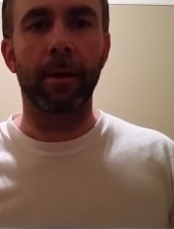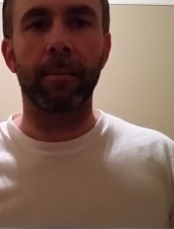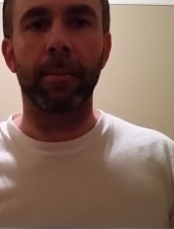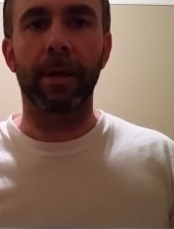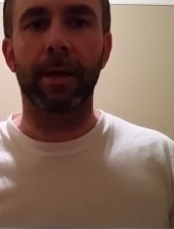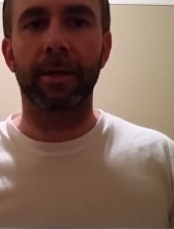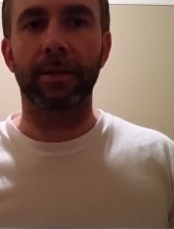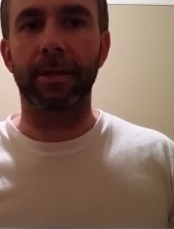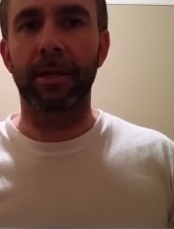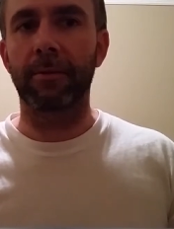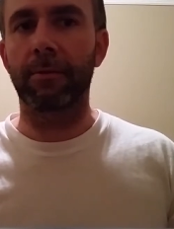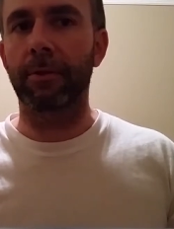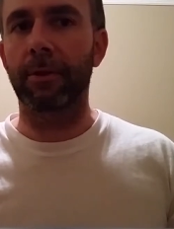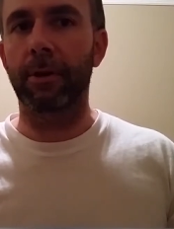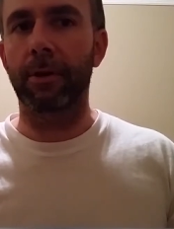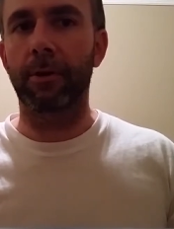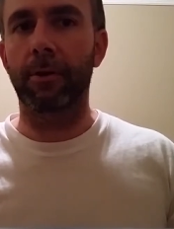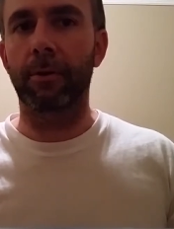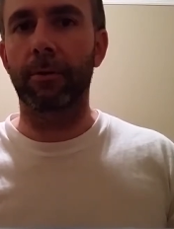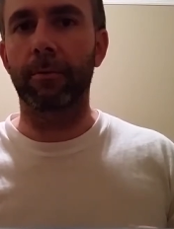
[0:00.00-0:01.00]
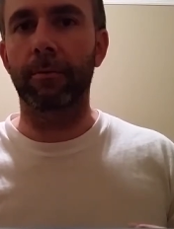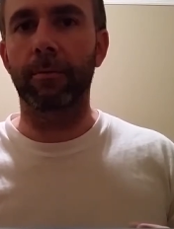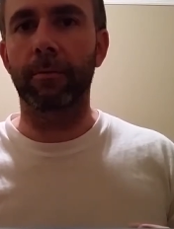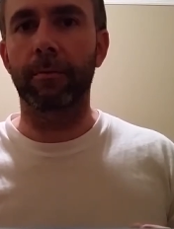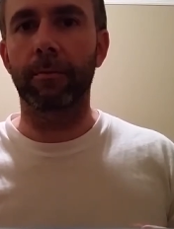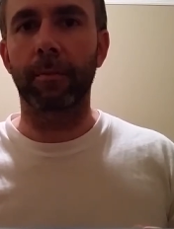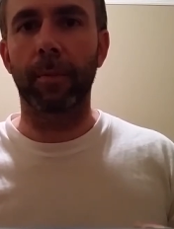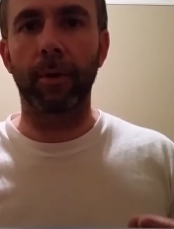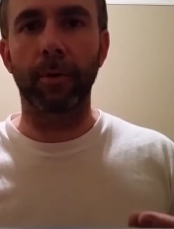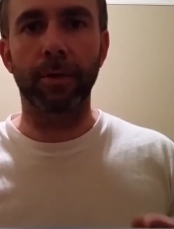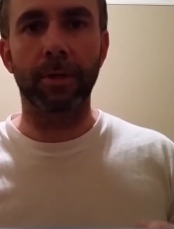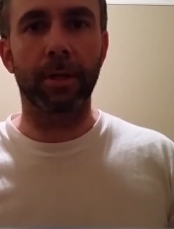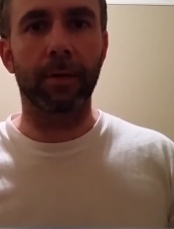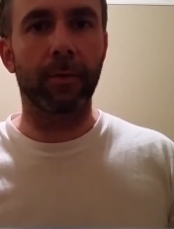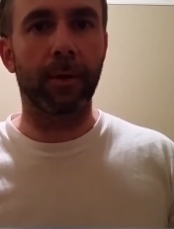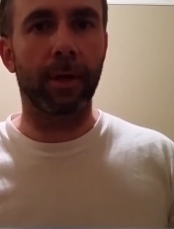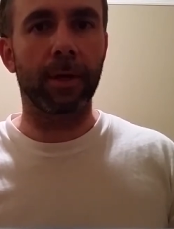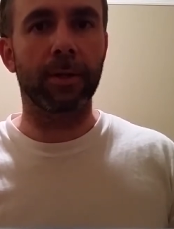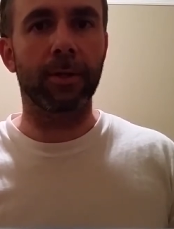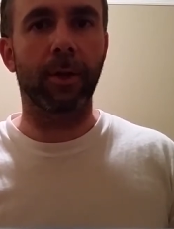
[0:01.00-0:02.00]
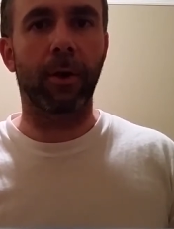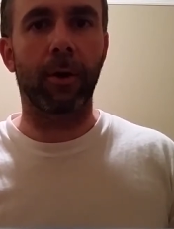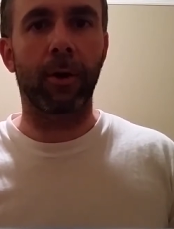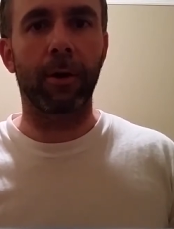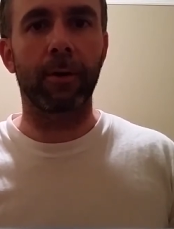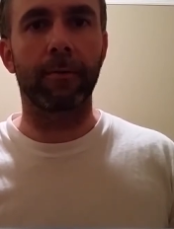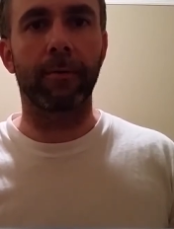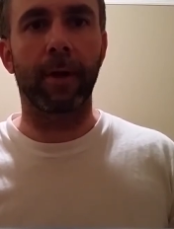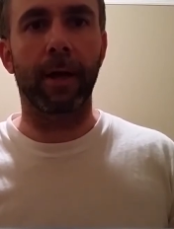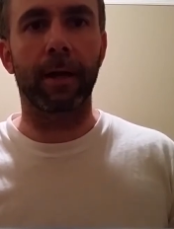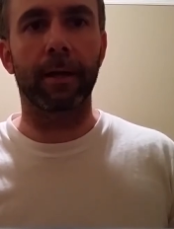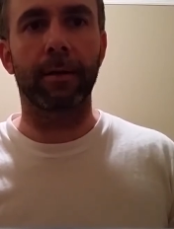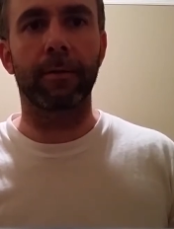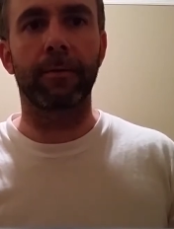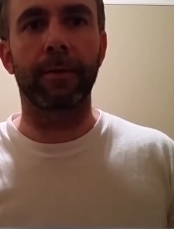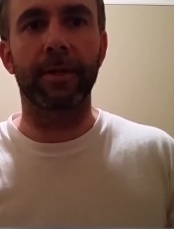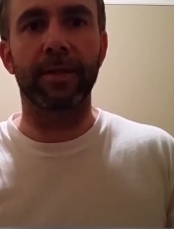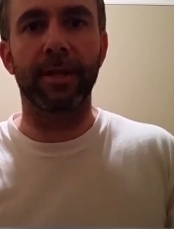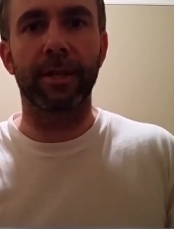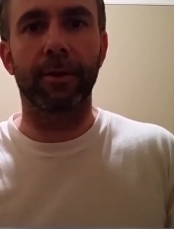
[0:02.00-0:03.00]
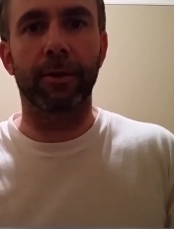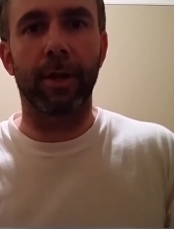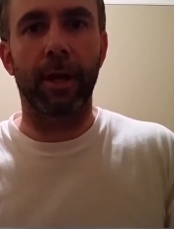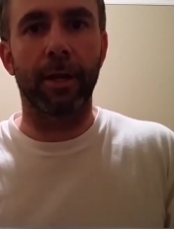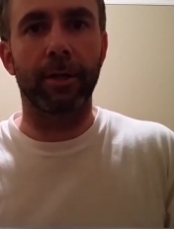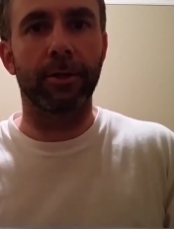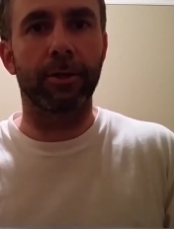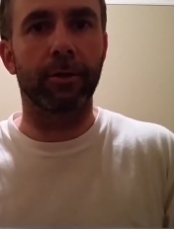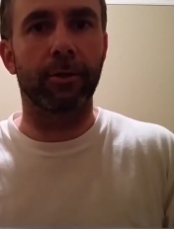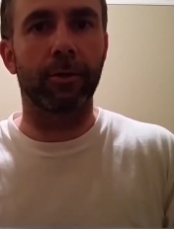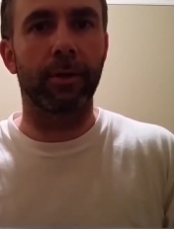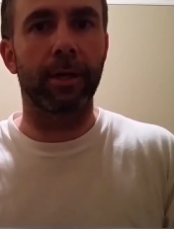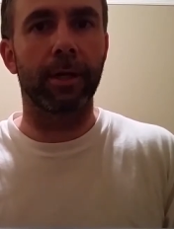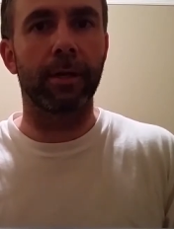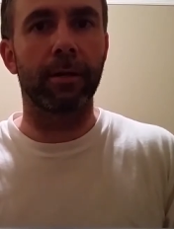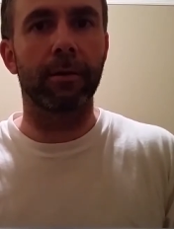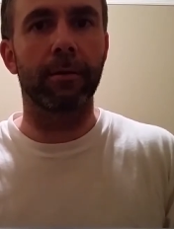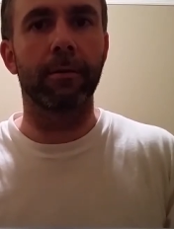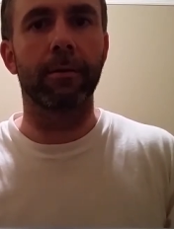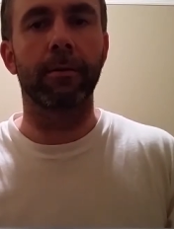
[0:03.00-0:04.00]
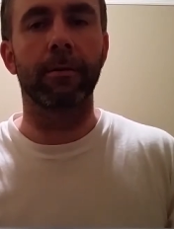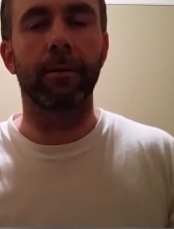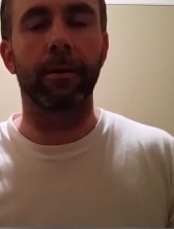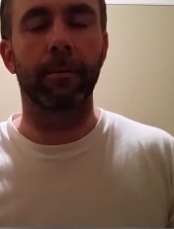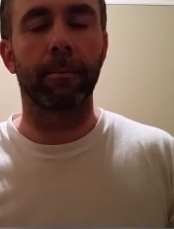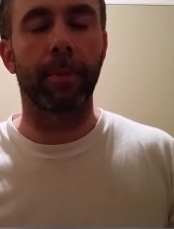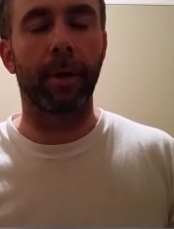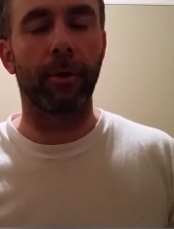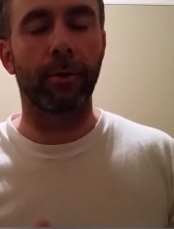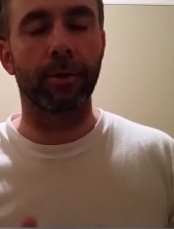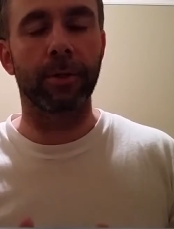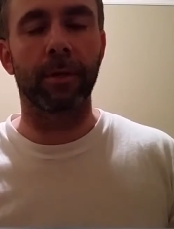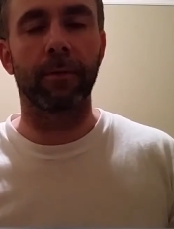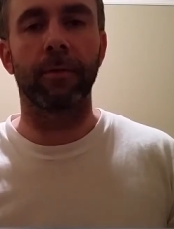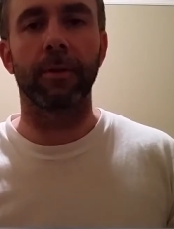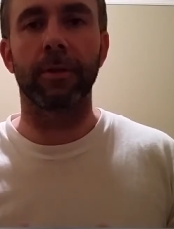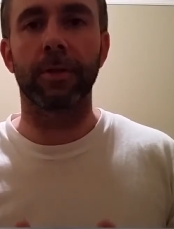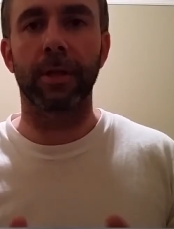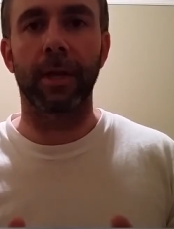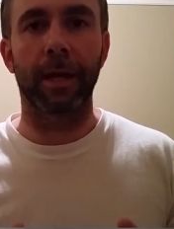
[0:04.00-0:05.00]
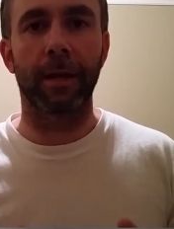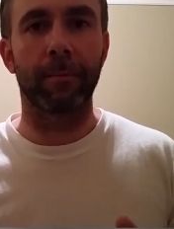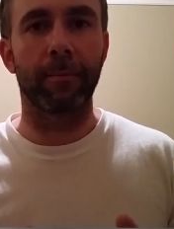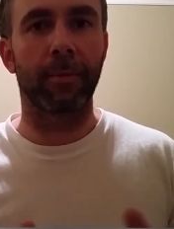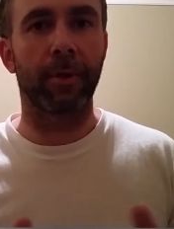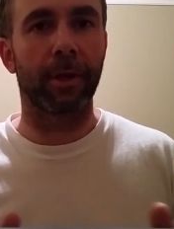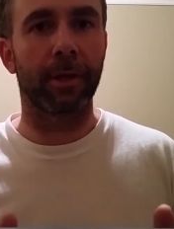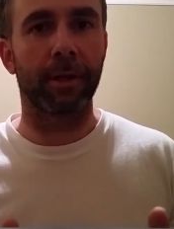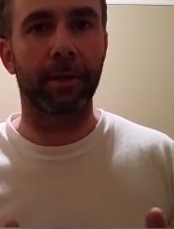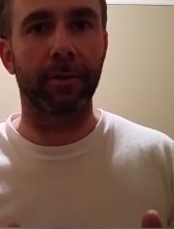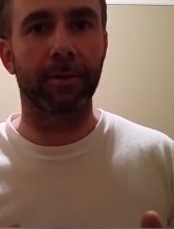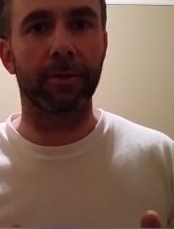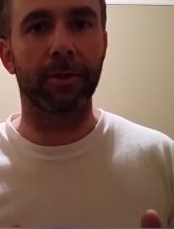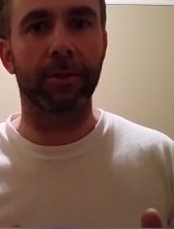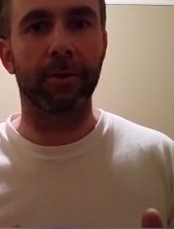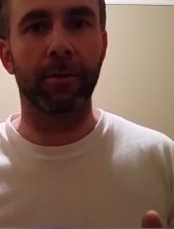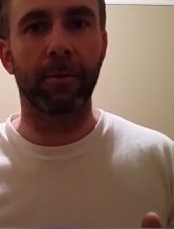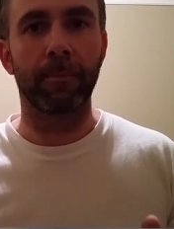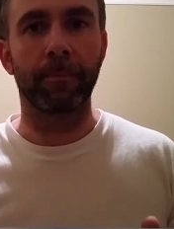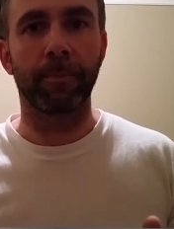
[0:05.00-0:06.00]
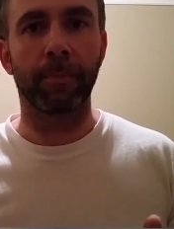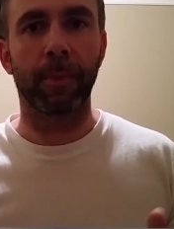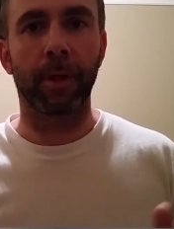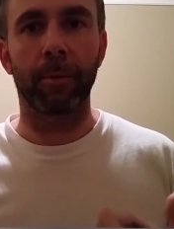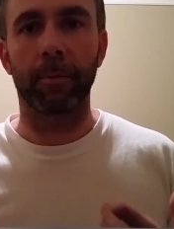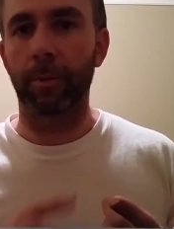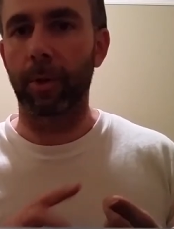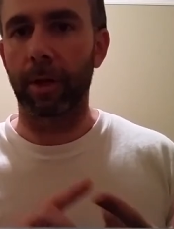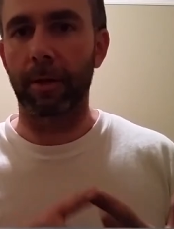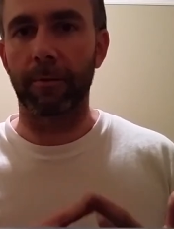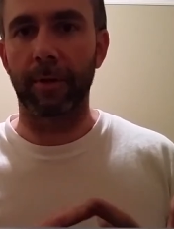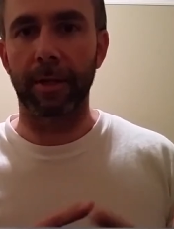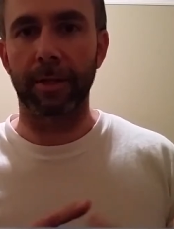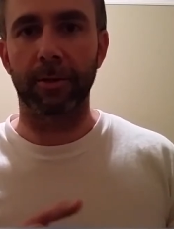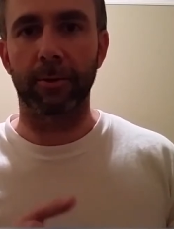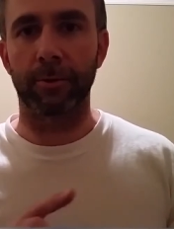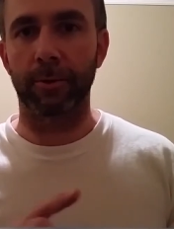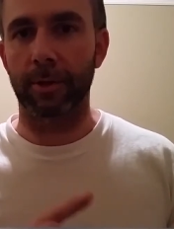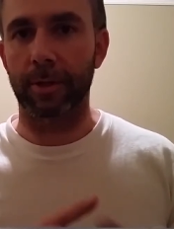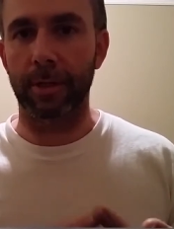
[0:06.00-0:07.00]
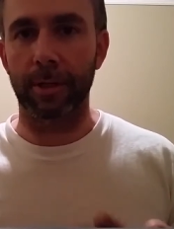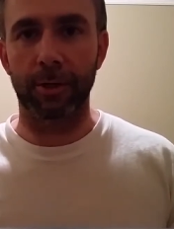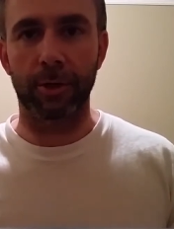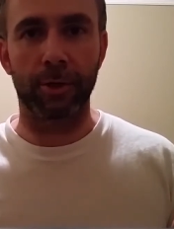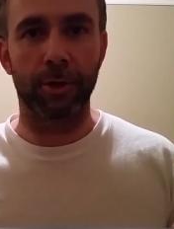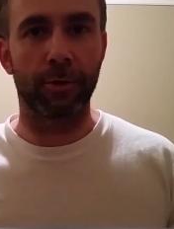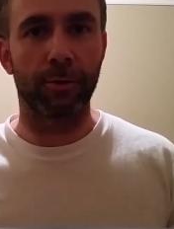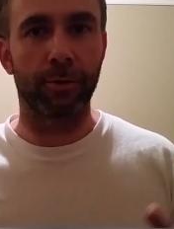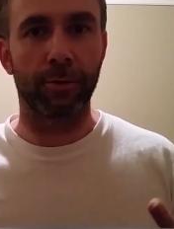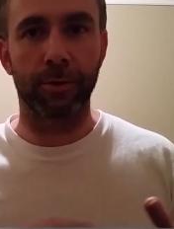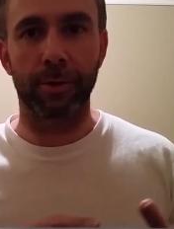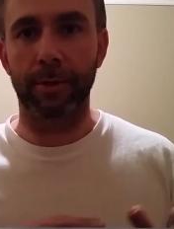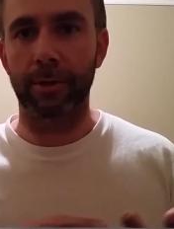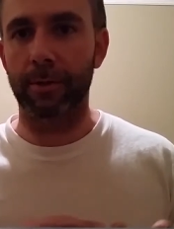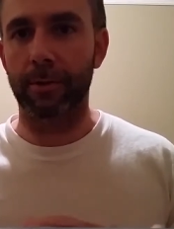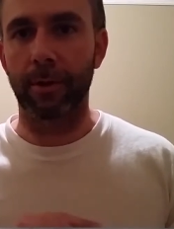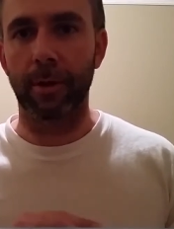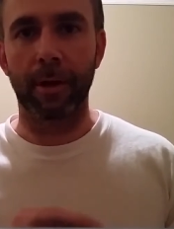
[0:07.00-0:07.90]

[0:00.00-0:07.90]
because even though most of us are in fact physiologically composed of the same things blood vessels, tissues,